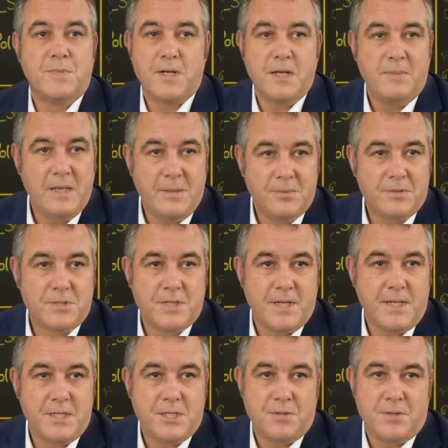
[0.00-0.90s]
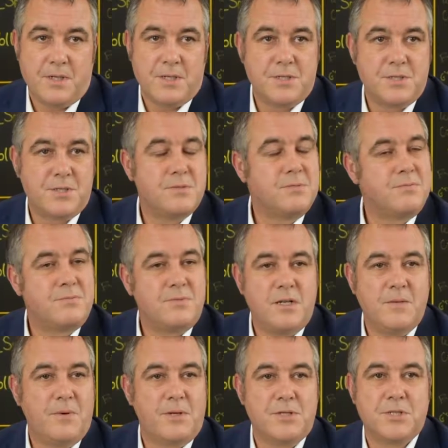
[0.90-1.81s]
many people say to us
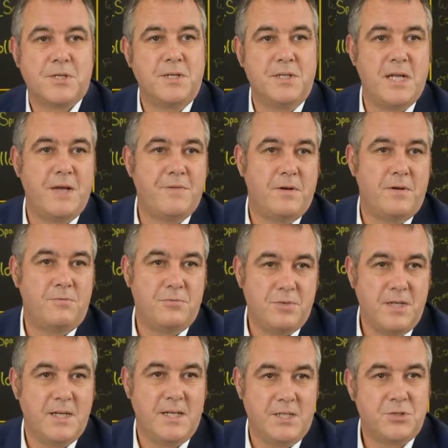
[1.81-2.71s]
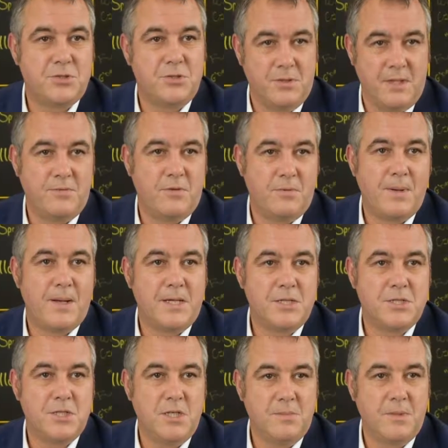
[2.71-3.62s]
robots can never really truly
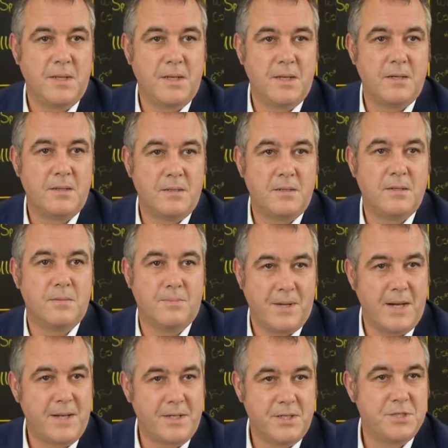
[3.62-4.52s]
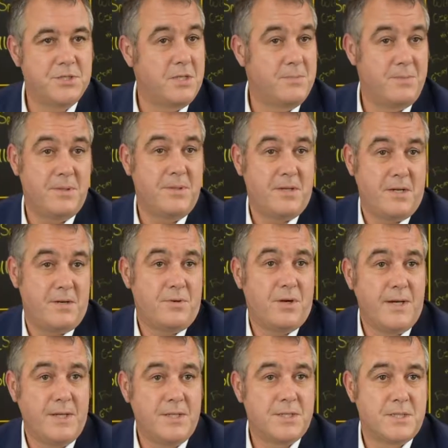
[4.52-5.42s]
replace human companionship, and they're
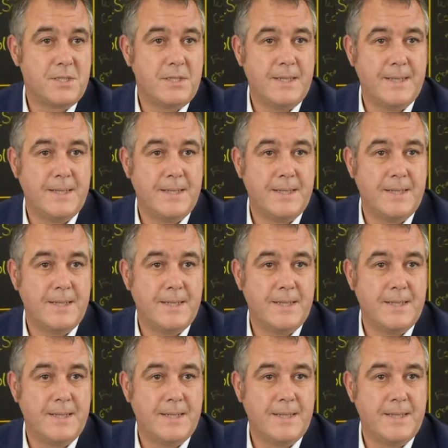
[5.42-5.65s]
right.